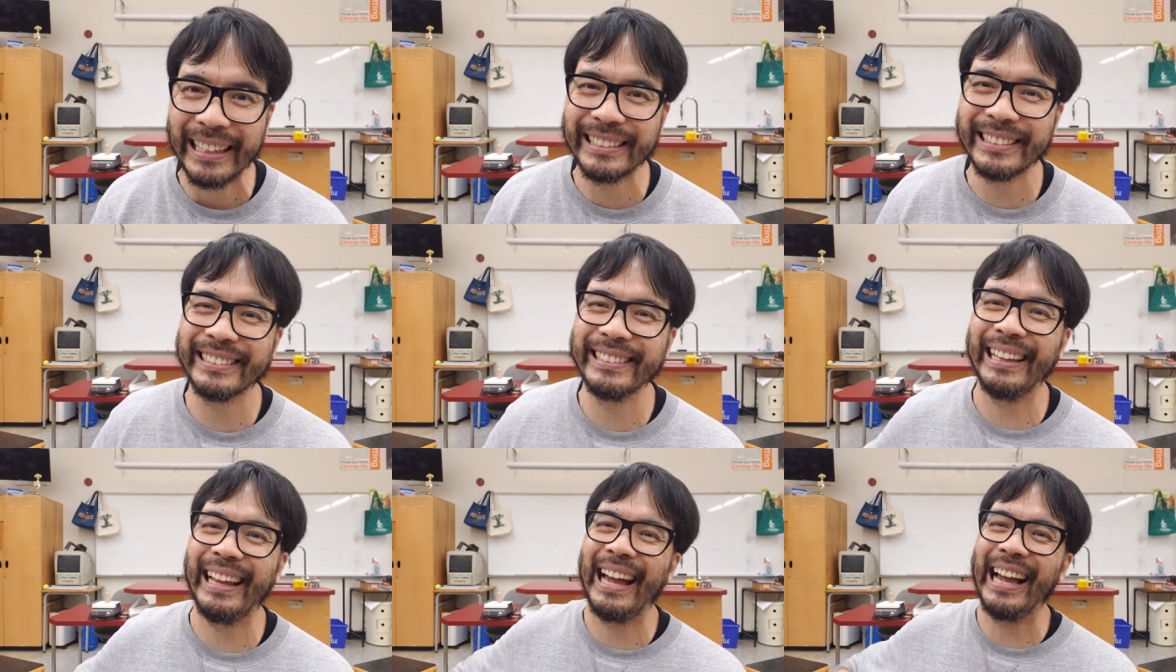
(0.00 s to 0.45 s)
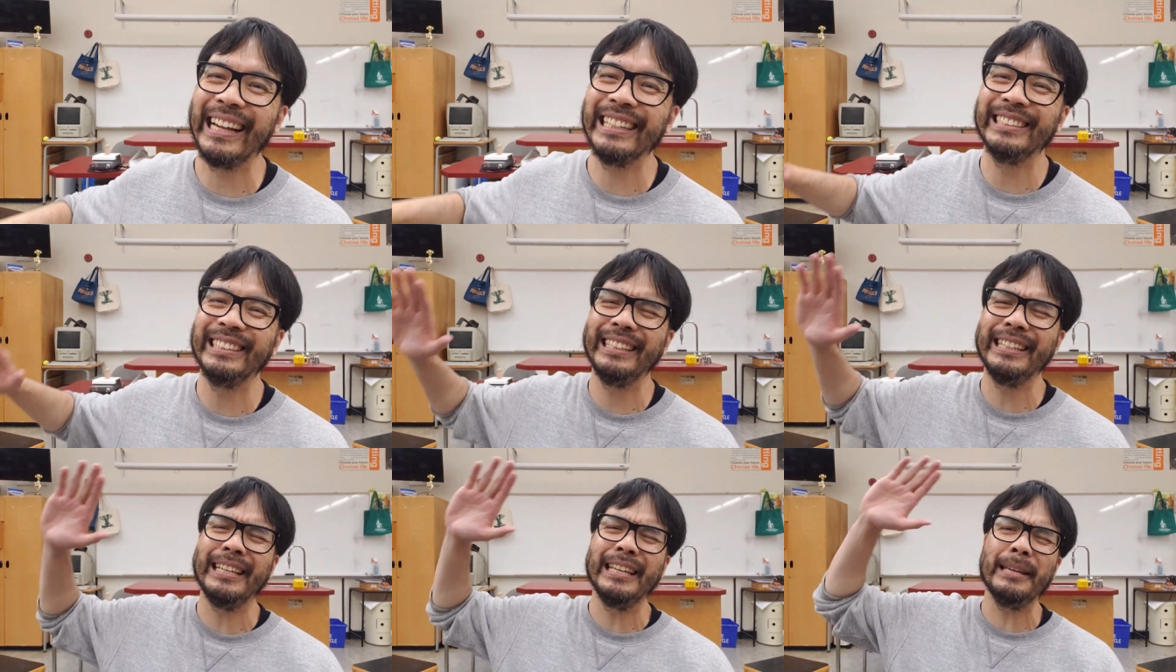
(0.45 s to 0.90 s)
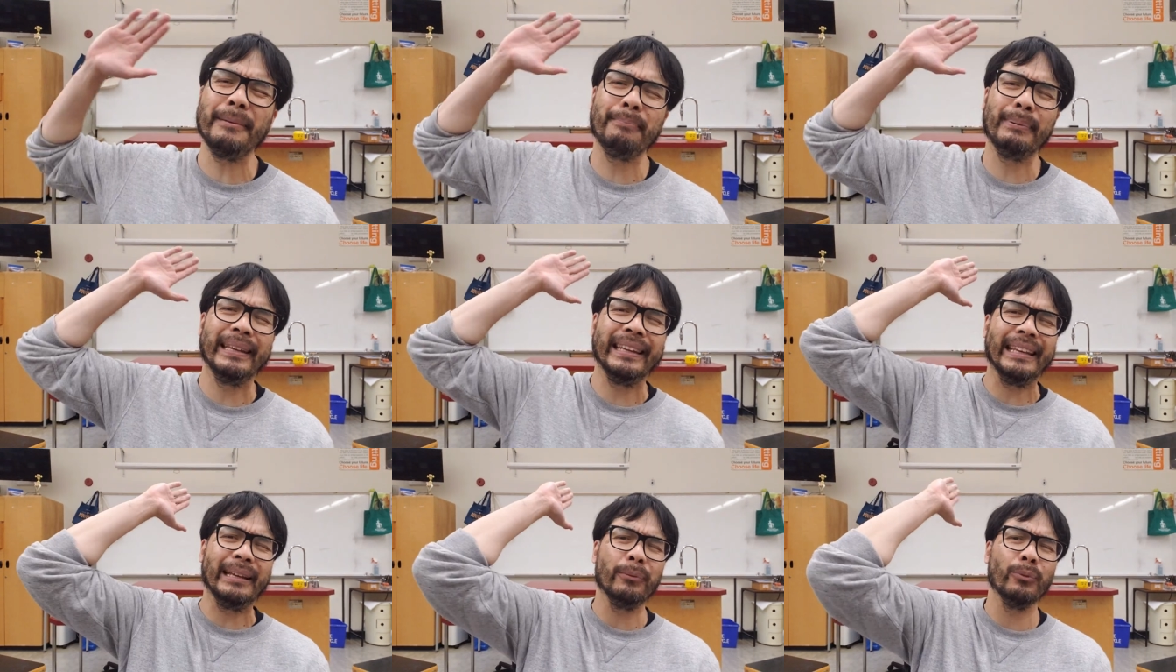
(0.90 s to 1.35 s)
slash
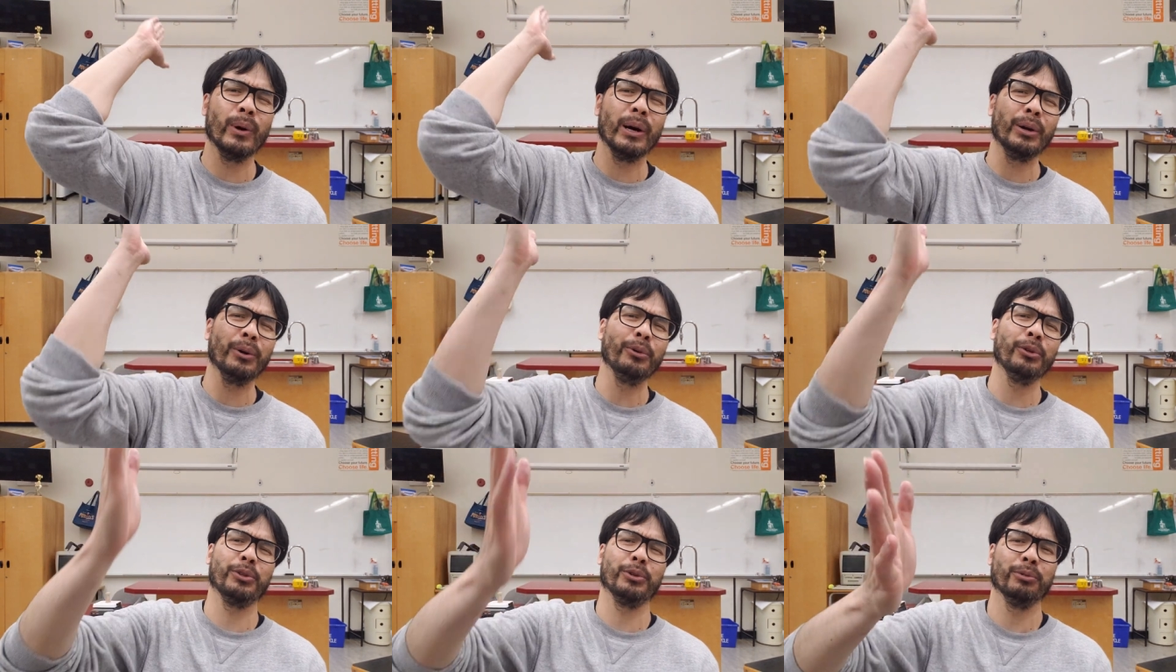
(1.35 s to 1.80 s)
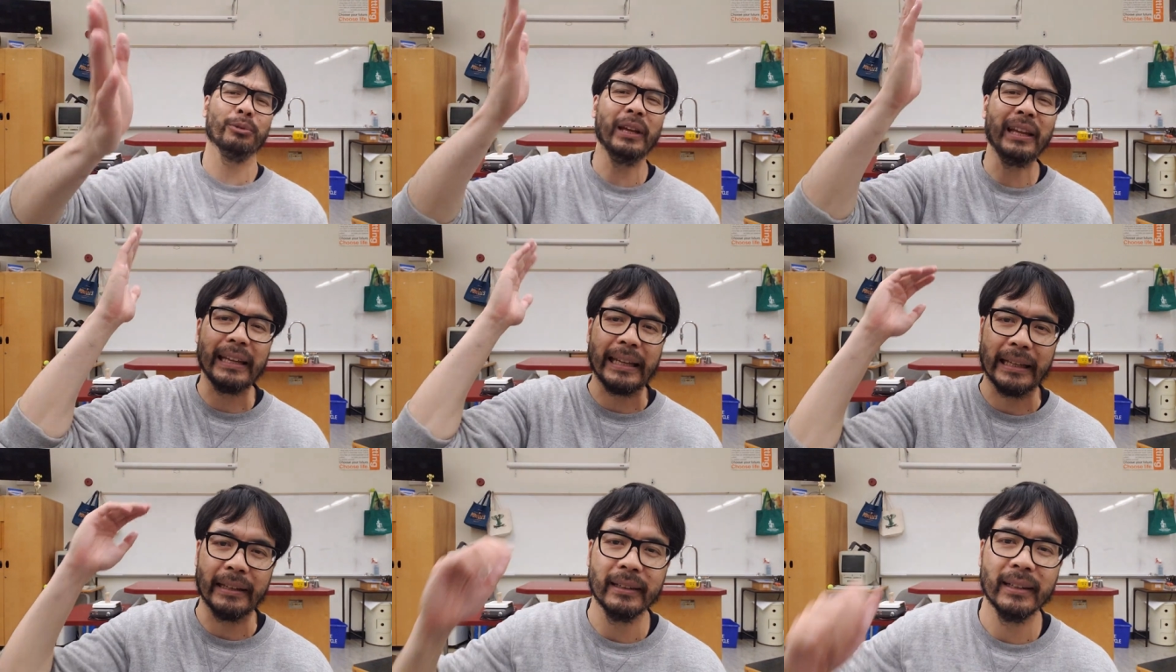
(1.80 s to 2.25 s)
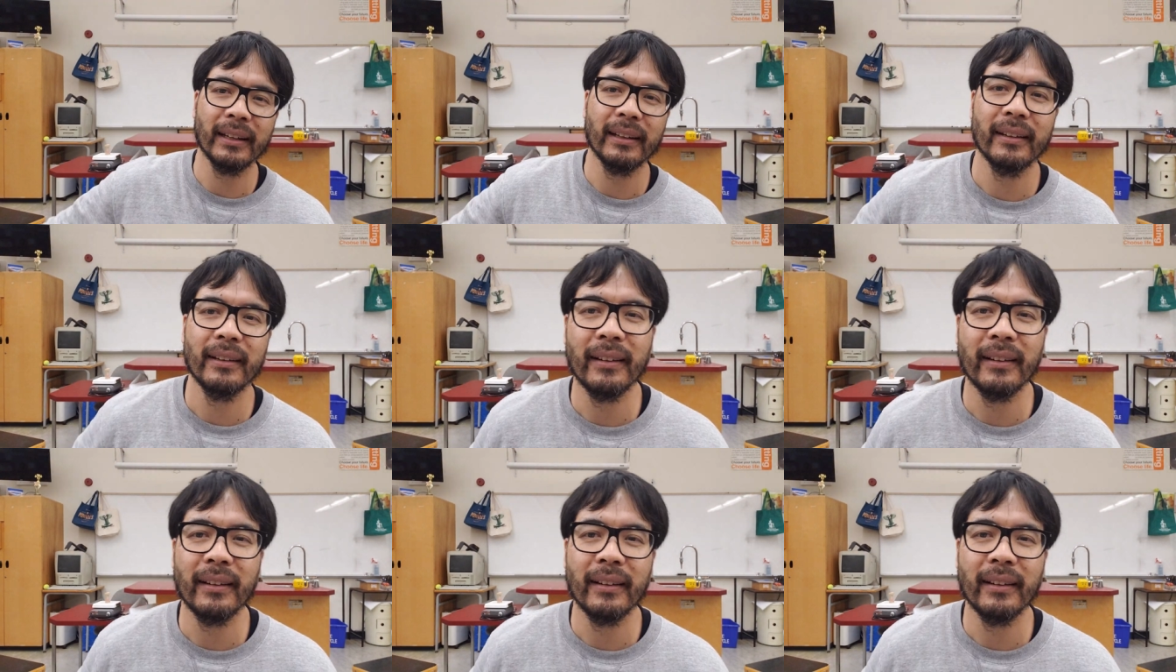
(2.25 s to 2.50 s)
EP103,